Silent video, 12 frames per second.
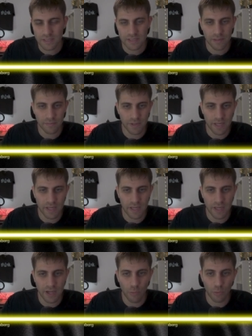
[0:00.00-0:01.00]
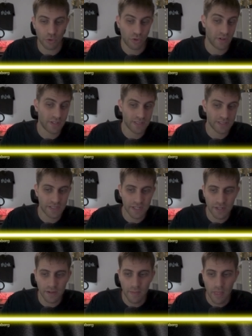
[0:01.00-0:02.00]
some uh, opportunities
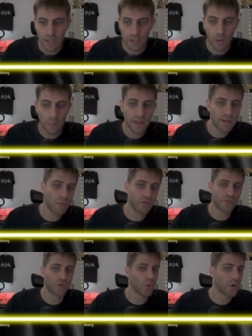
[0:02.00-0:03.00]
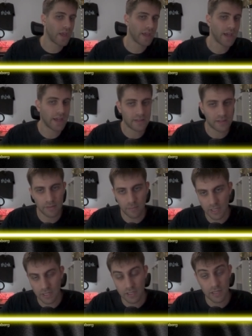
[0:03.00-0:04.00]
here. So I played the move rook a8
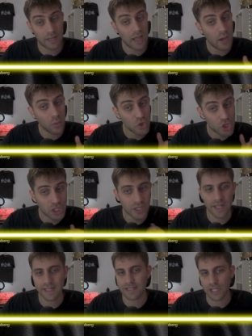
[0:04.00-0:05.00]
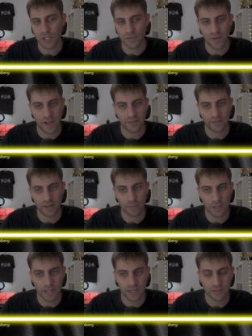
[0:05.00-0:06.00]
immediately. And now g takes h5 he
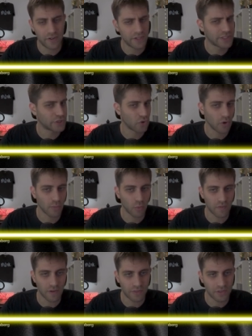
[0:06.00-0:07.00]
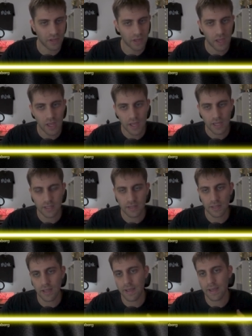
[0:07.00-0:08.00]
played. Very strong move, I think, in,
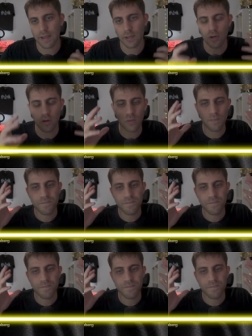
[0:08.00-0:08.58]
uh, you know,